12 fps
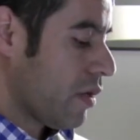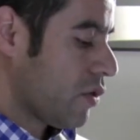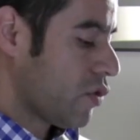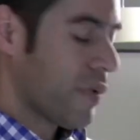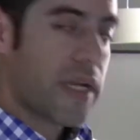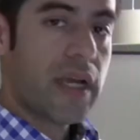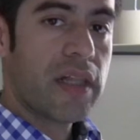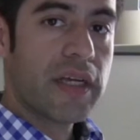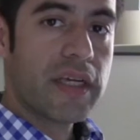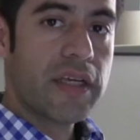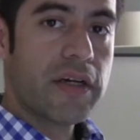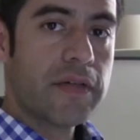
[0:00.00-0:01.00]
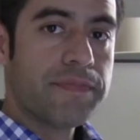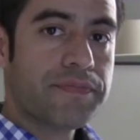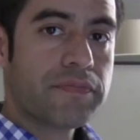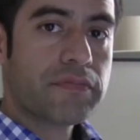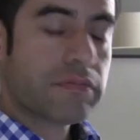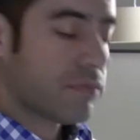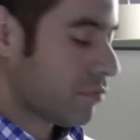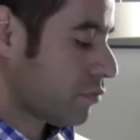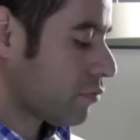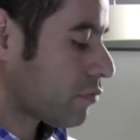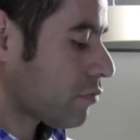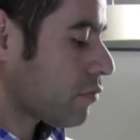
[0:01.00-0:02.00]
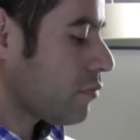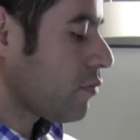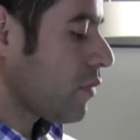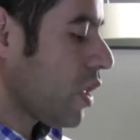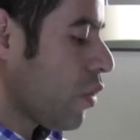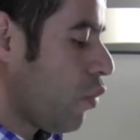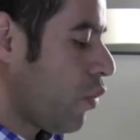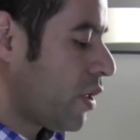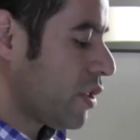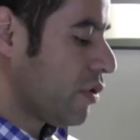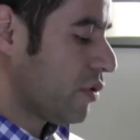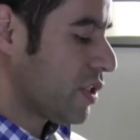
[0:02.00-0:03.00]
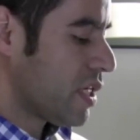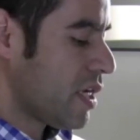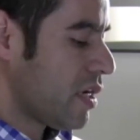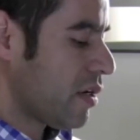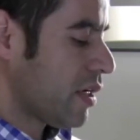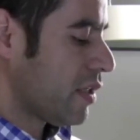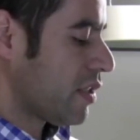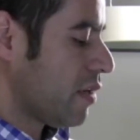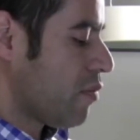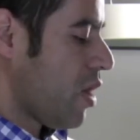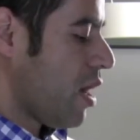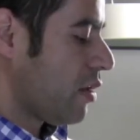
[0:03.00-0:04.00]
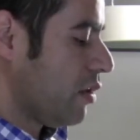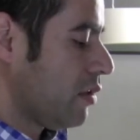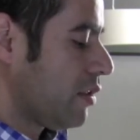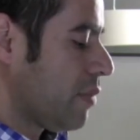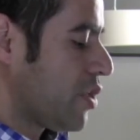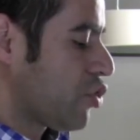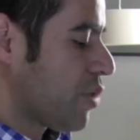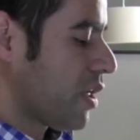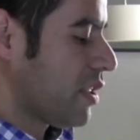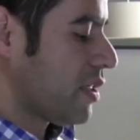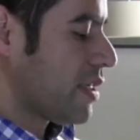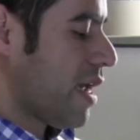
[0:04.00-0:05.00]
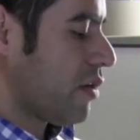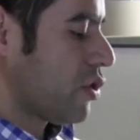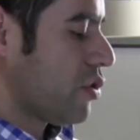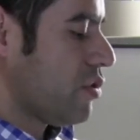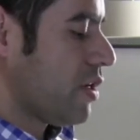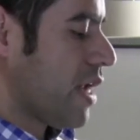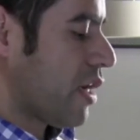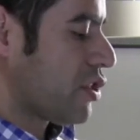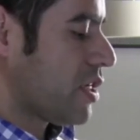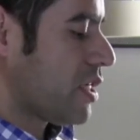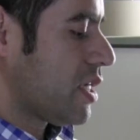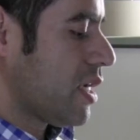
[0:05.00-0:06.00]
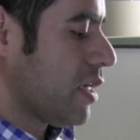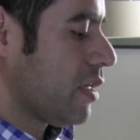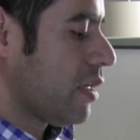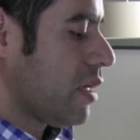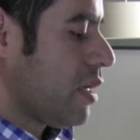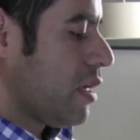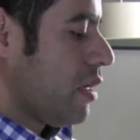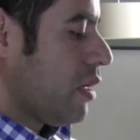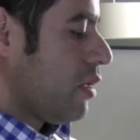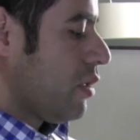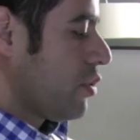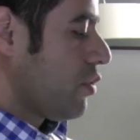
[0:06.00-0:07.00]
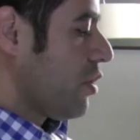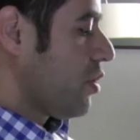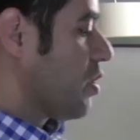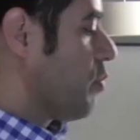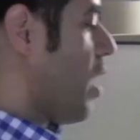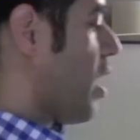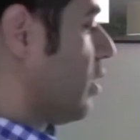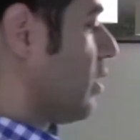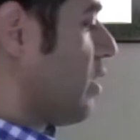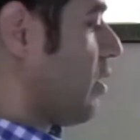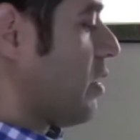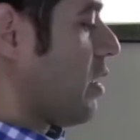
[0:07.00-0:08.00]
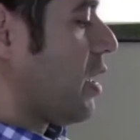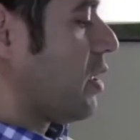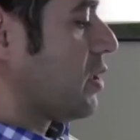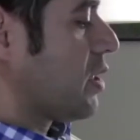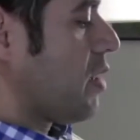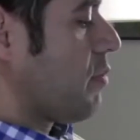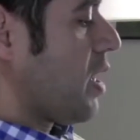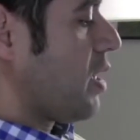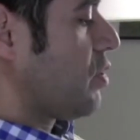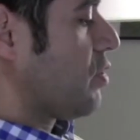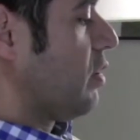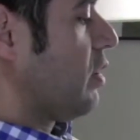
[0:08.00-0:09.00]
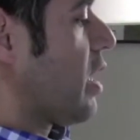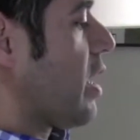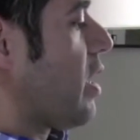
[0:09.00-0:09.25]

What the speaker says: So when I click here, what you'll see here is the model. Let me shrink this down so you can actually see it. So there's the model here as you're looking